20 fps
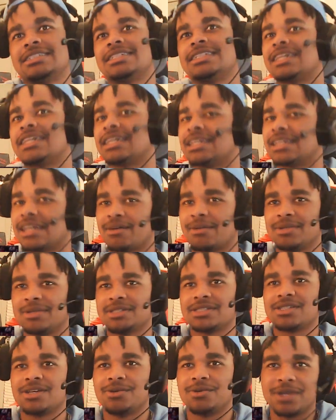Like, I'd be
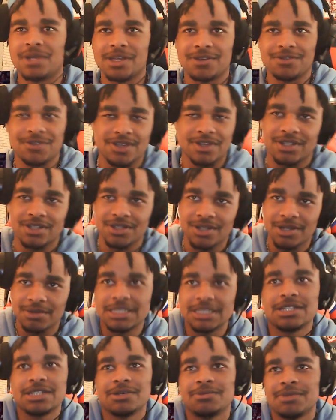so iffy on you. I'd be
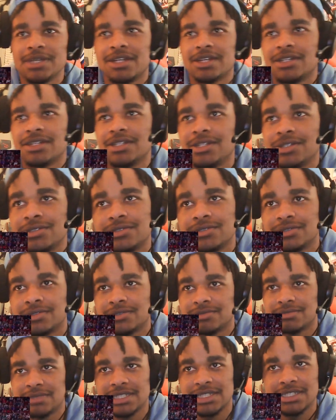so mid on you.
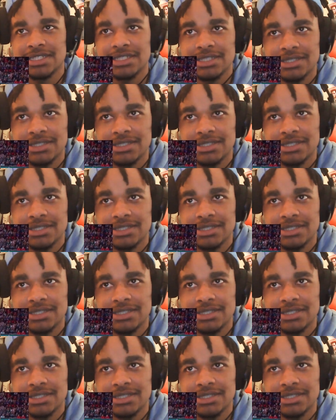Man.